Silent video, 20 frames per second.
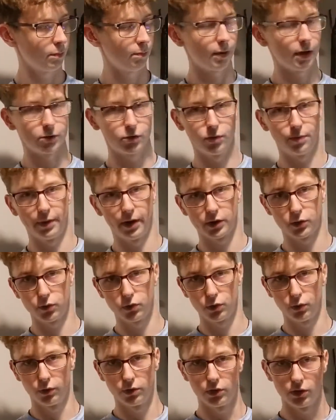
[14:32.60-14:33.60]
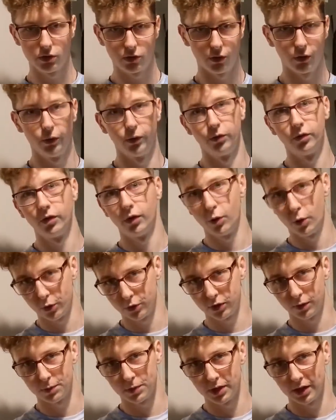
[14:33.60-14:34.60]
Battery packs with switches on,
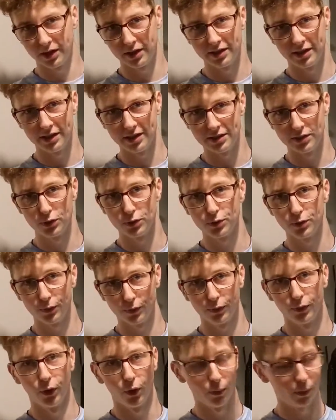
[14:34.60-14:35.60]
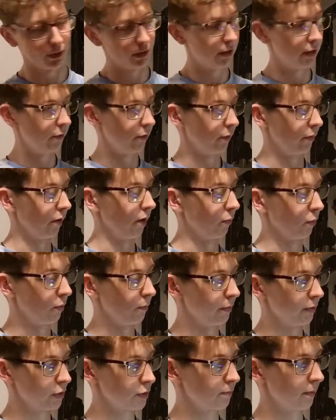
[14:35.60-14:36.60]
hooked up to the LEDs, no big deal. I won't
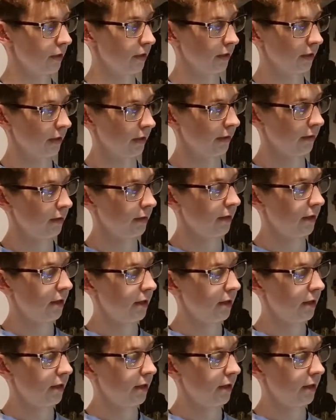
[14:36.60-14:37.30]
be explaining that.